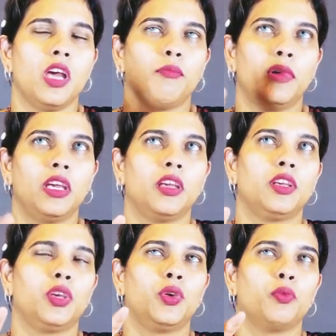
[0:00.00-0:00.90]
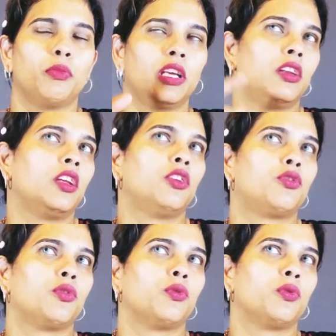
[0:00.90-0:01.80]
You may need
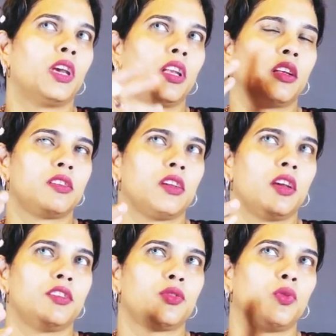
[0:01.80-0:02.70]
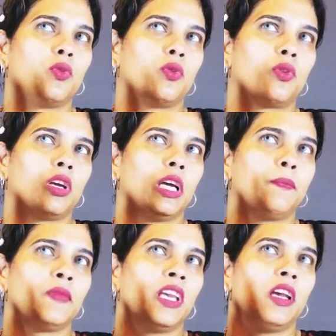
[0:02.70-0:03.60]
to energize or
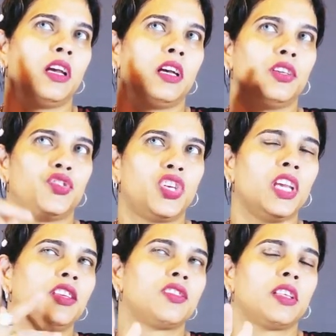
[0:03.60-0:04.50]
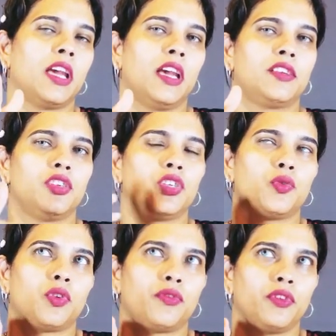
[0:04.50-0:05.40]
change the attitude
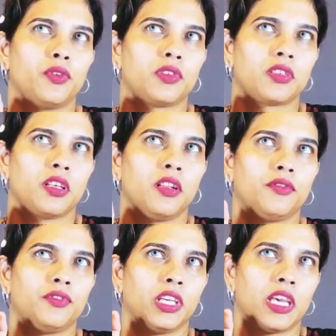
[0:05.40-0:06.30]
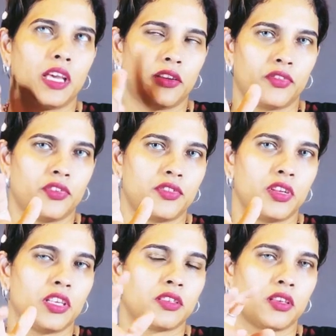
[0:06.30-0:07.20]
of yourself, the
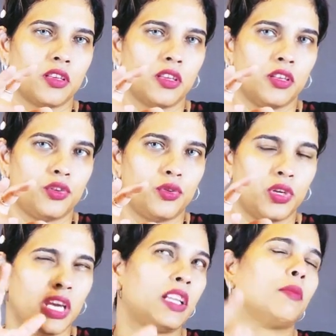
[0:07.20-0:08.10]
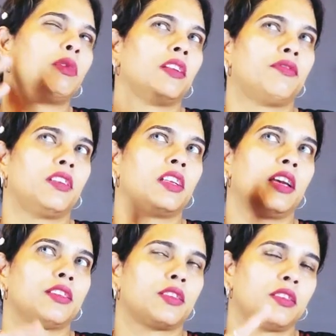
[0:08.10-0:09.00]
characteristics, to get the benefit
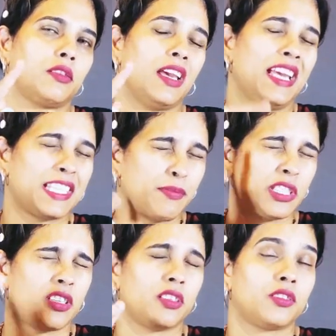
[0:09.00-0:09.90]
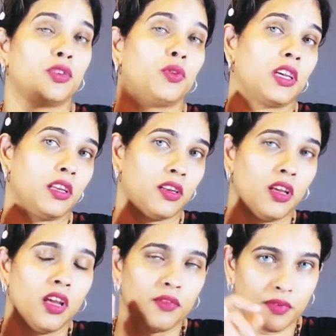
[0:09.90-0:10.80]
as much as you can
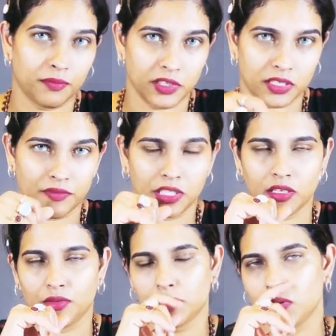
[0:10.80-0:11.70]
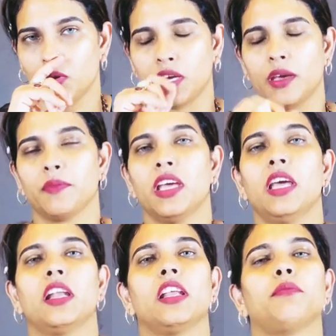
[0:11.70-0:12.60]
from the 7th house. Okay,
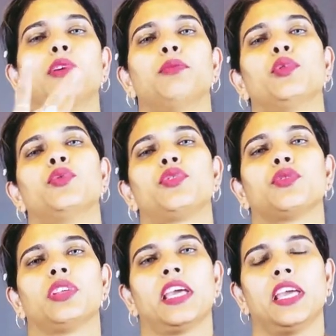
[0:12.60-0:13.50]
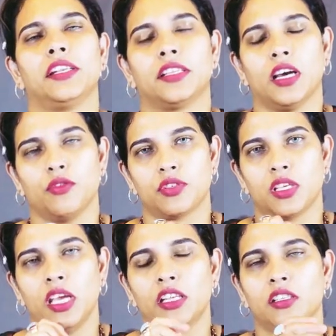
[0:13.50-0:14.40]
let me move to the 8th house.
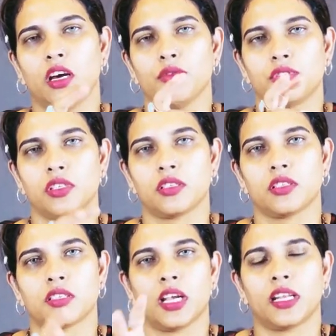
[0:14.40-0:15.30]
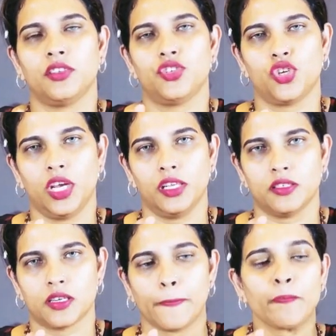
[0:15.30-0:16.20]
8th house is a sudden
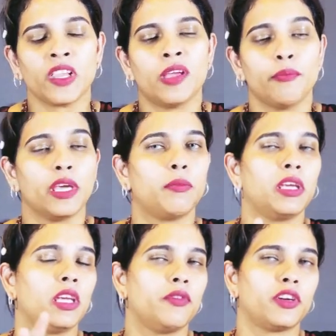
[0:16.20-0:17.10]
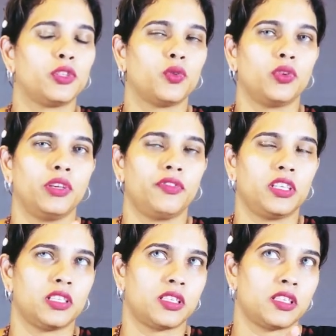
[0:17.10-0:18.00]
change. Maybe even though if it
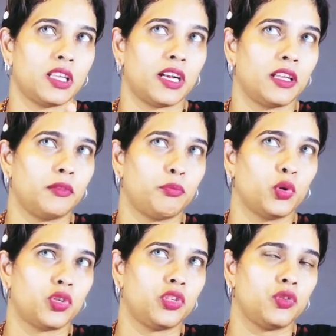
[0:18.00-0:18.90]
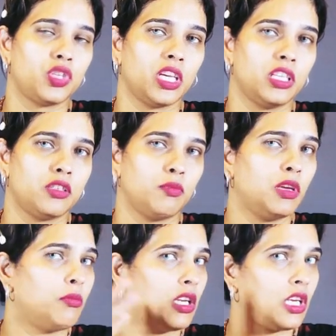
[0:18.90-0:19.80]
is a sudden positive change,
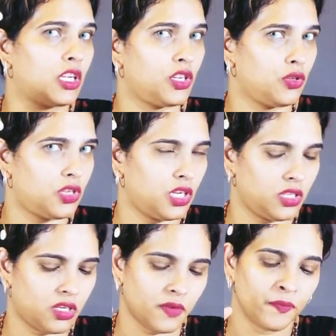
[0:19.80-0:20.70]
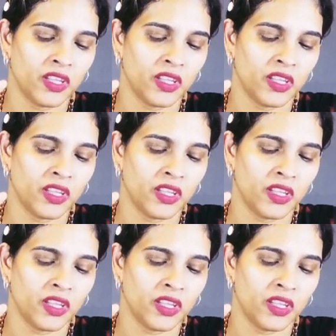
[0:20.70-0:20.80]
maybe negative change.